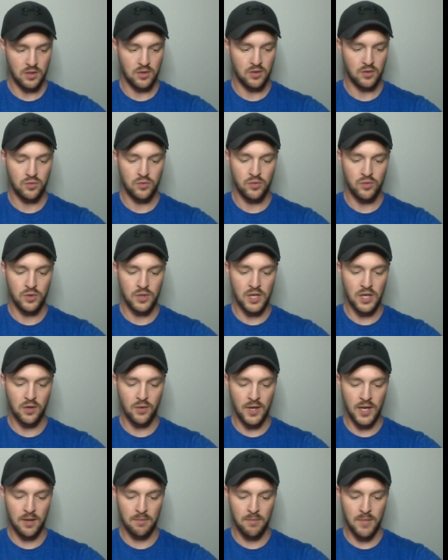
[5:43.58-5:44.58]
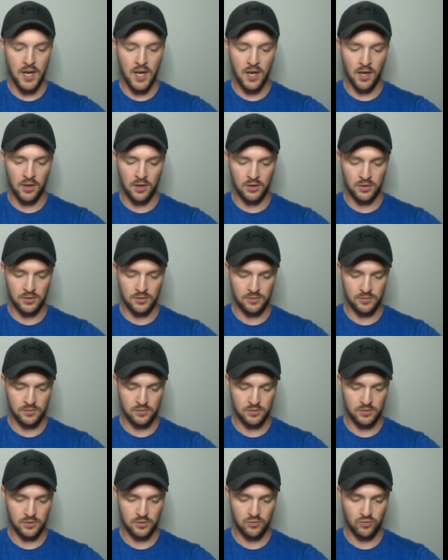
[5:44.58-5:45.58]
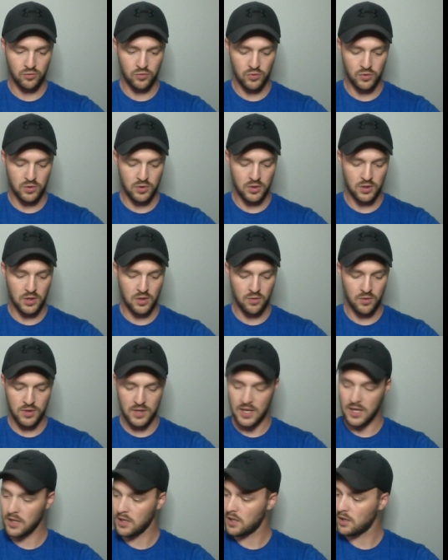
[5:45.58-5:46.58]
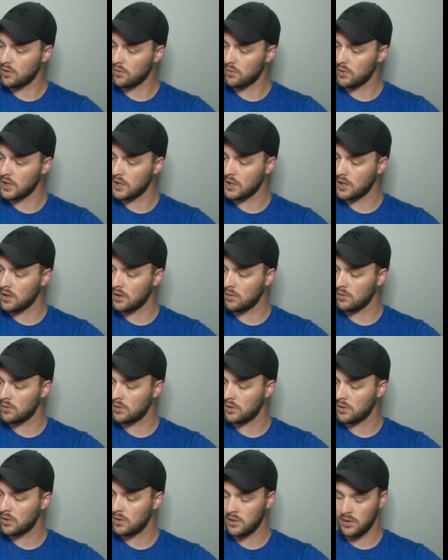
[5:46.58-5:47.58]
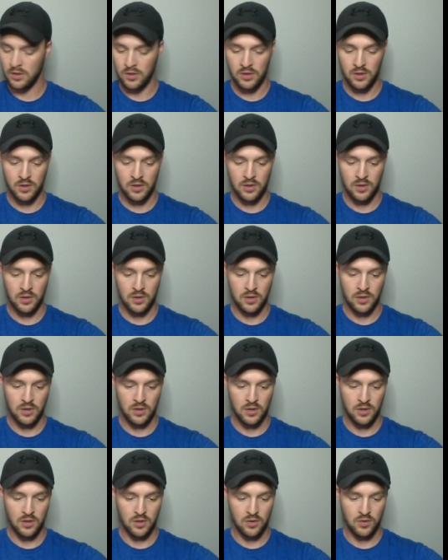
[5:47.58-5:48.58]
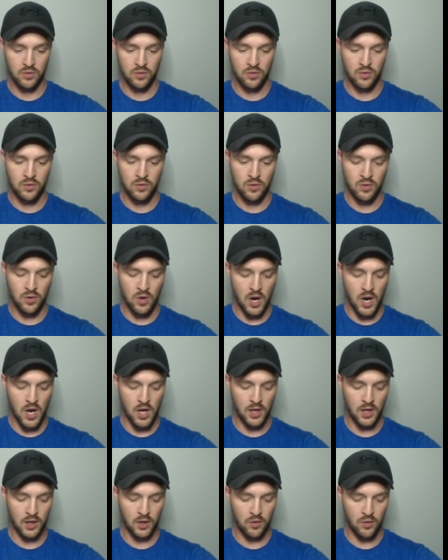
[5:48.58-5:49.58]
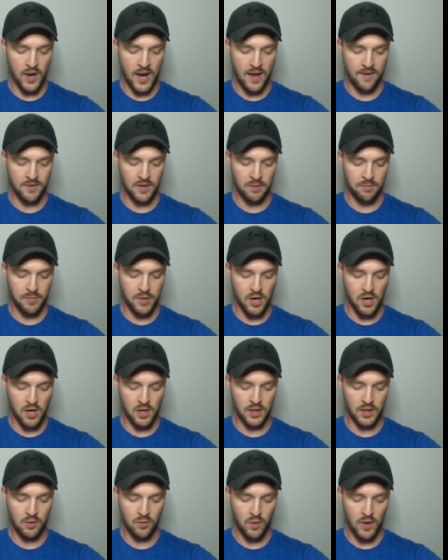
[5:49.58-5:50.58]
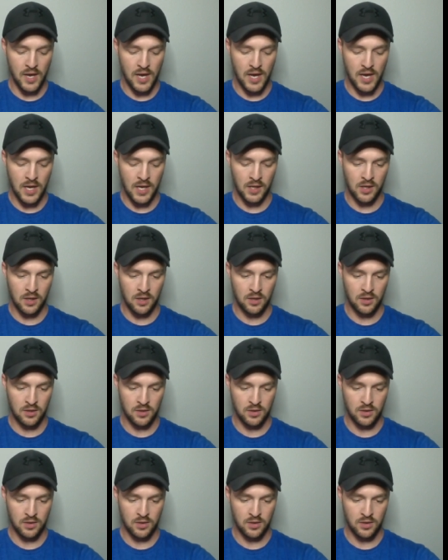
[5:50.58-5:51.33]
Ooh, Nidoran Male. To go with that Nidorino. Ooh, holographic Poliwag.